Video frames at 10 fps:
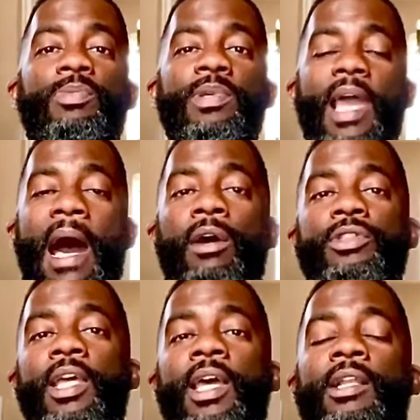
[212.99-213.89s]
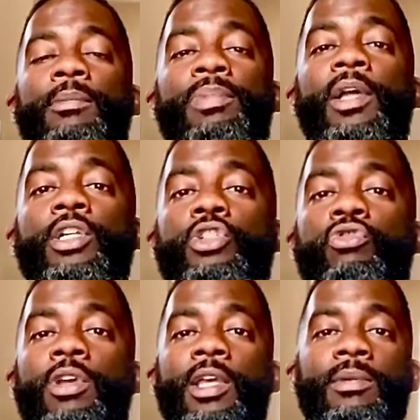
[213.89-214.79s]
be out there in the
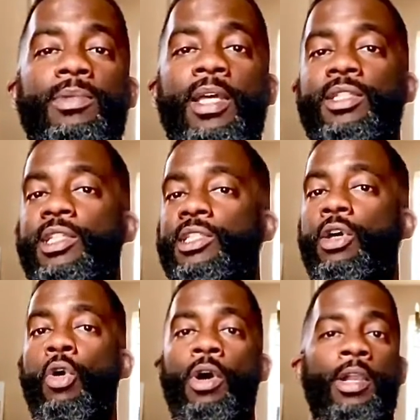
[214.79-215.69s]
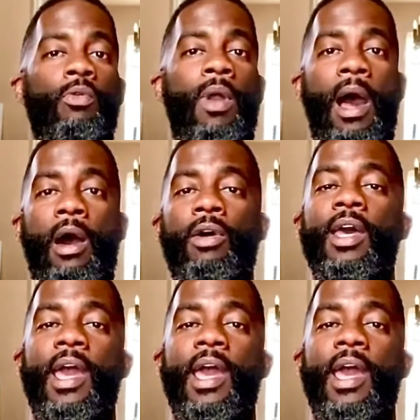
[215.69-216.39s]
bloodstream that just going around.